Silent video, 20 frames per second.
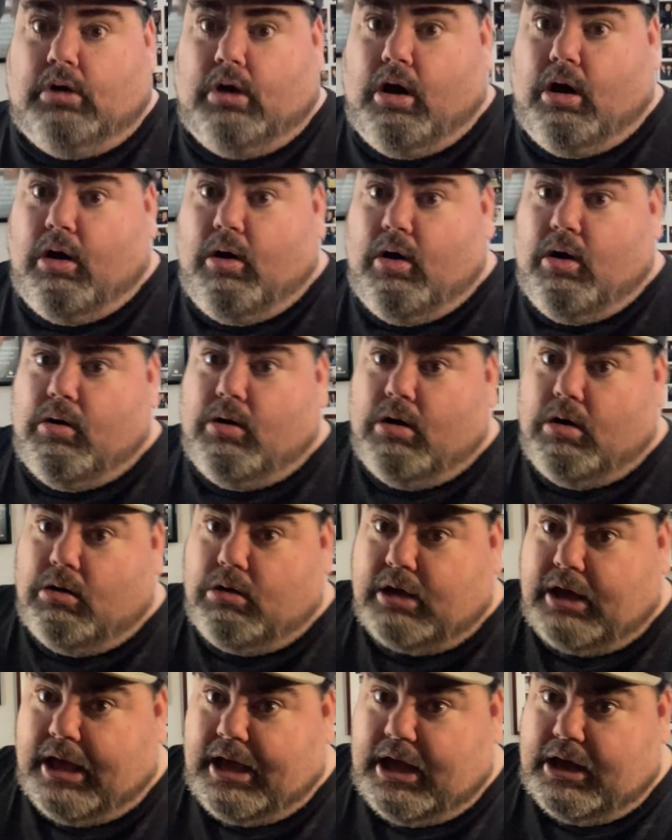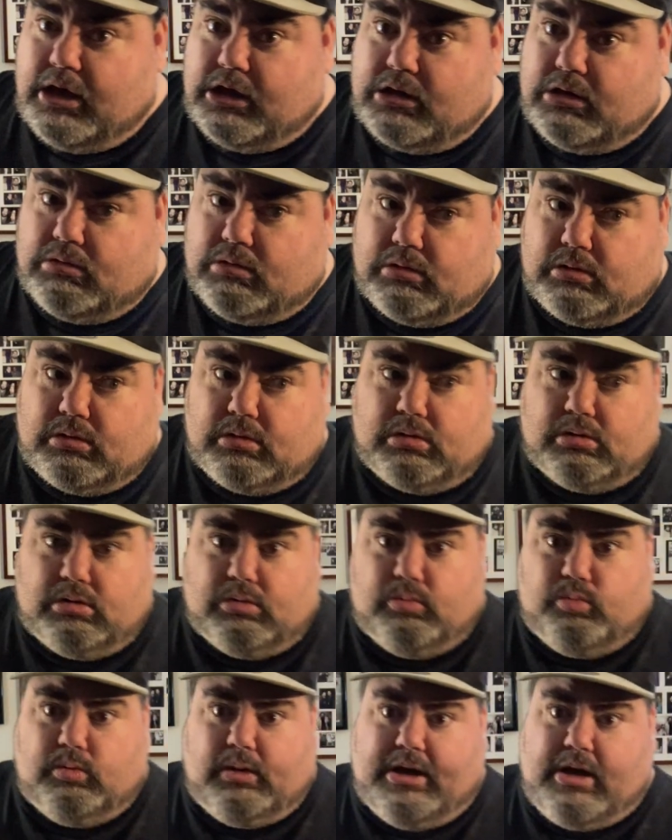Oh, okay.
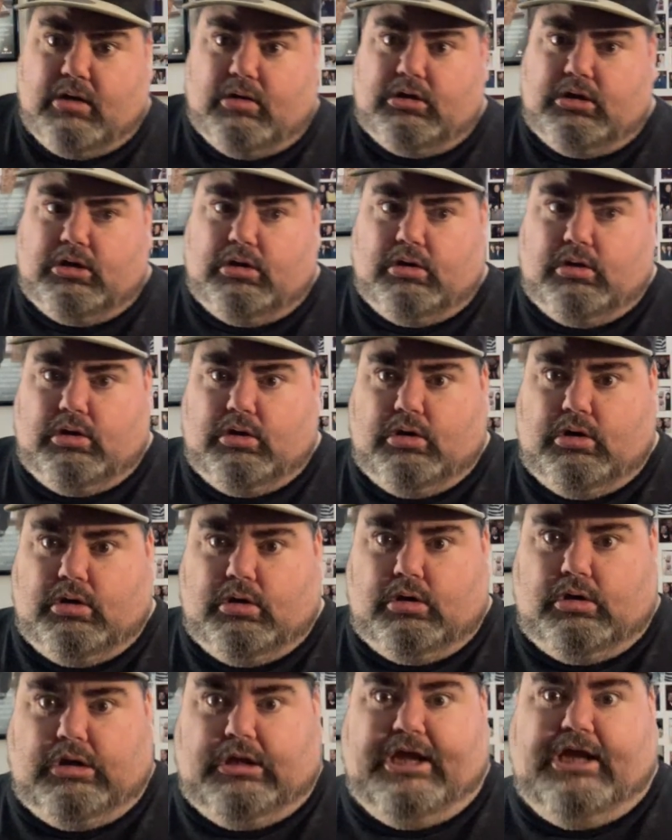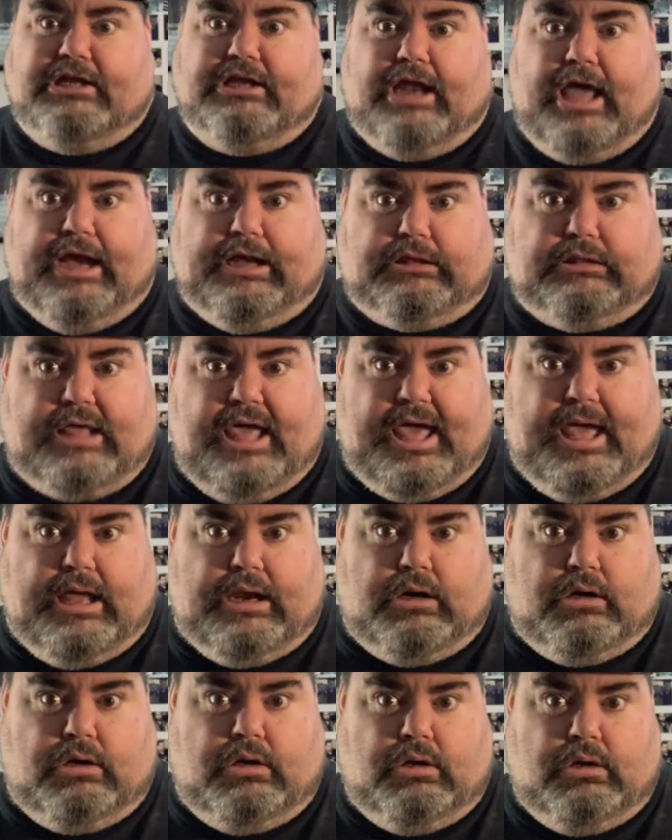We go. It's like that.